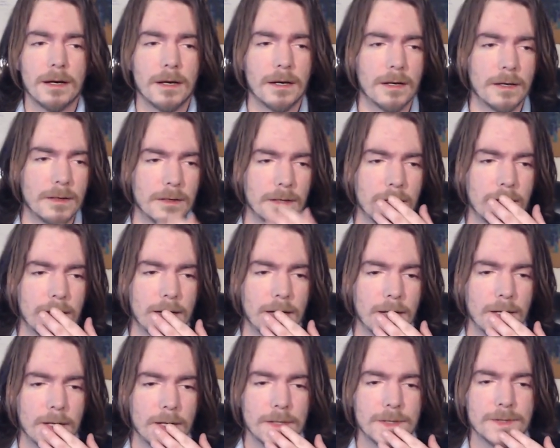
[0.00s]

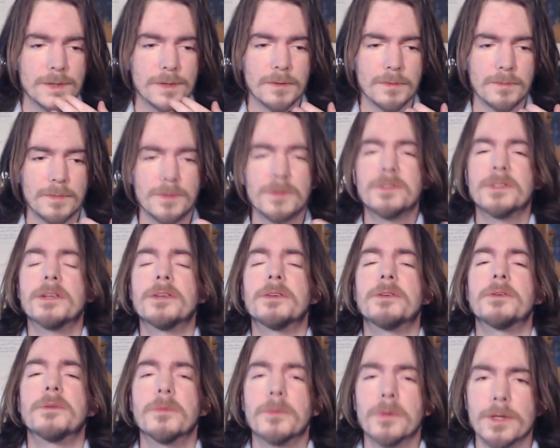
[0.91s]
are sort of
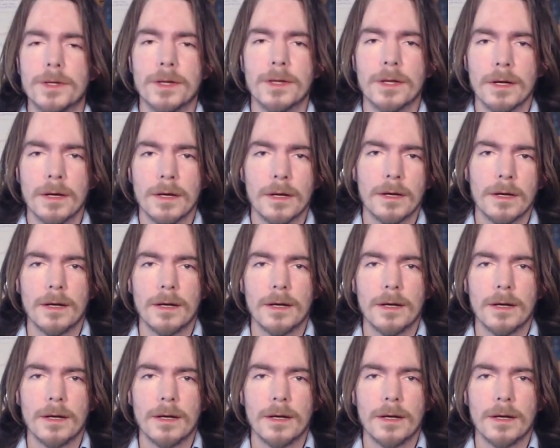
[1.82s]
presented with